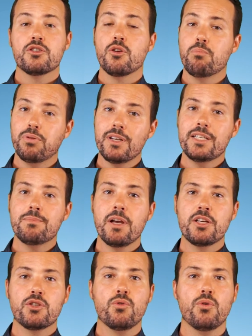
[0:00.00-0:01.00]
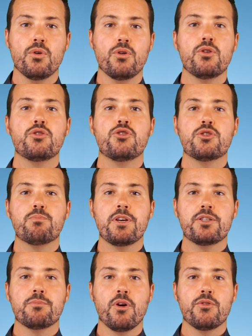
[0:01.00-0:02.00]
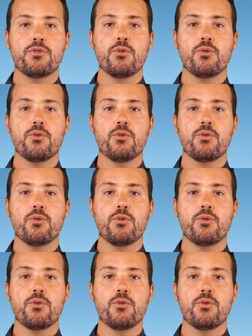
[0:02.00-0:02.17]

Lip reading: So please make sure you speak to both